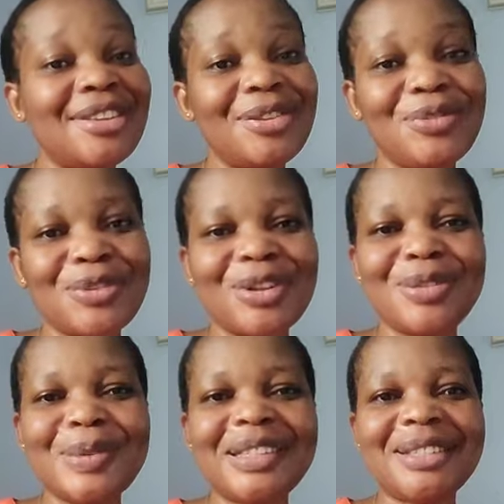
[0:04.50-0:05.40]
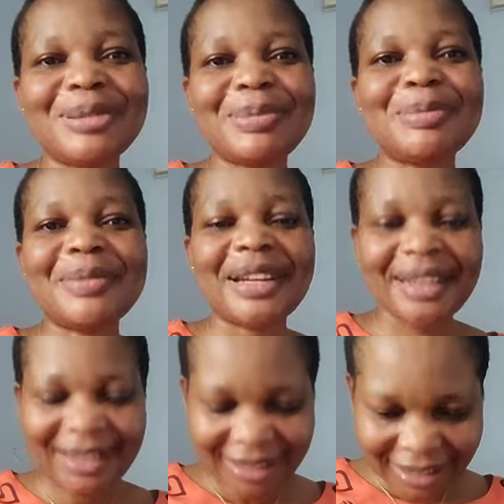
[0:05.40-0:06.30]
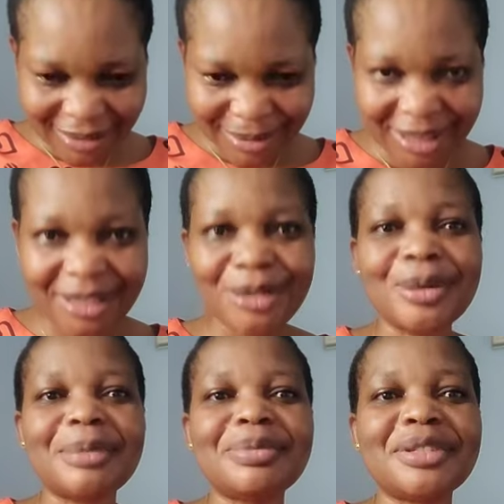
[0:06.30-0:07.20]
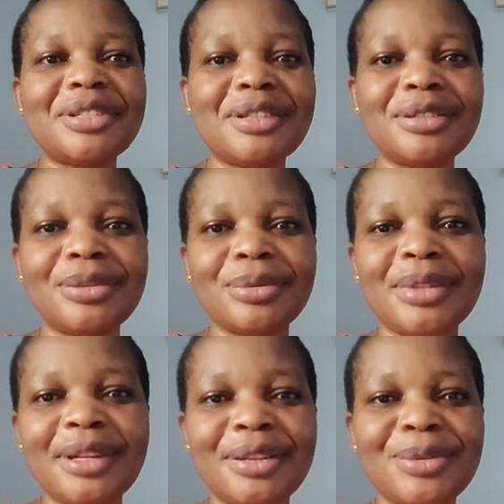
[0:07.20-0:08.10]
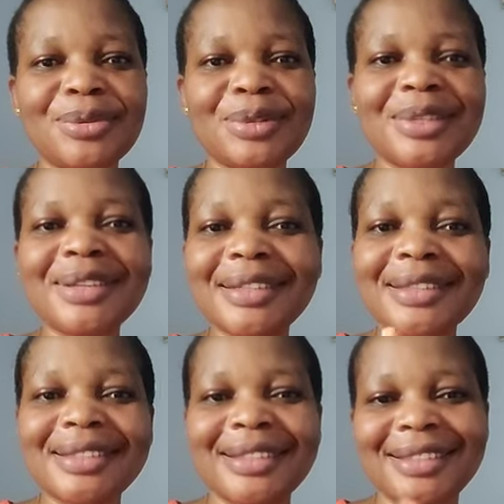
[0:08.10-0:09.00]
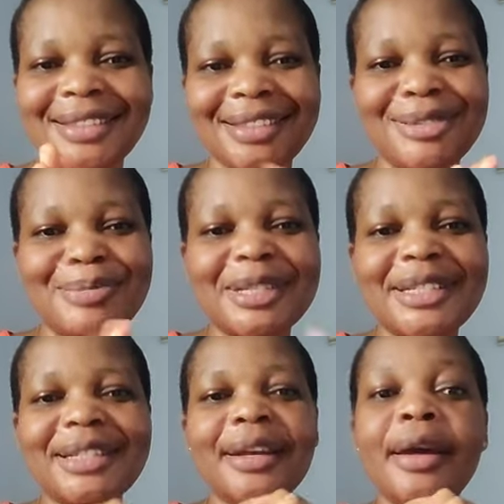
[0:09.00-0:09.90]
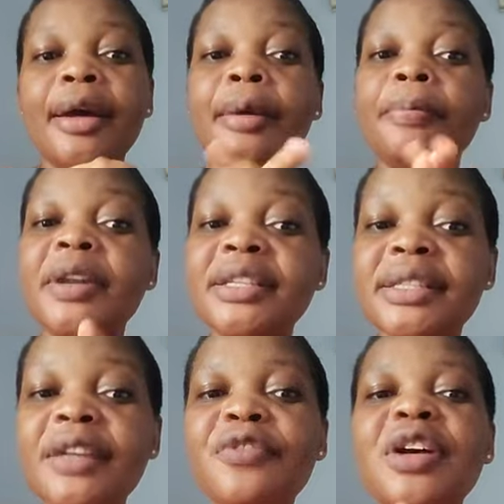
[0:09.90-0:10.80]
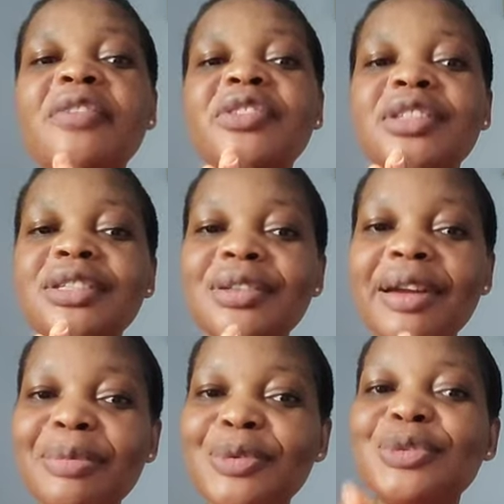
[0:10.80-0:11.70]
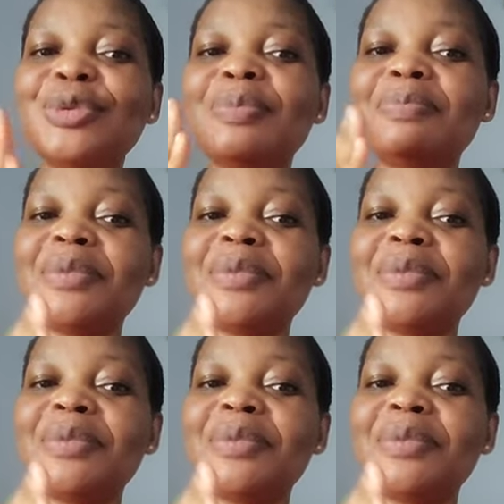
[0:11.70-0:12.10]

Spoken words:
Thank you for always stopping by. I really do appreciate you. Thank you so much. Please, if you haven't subscribed, could you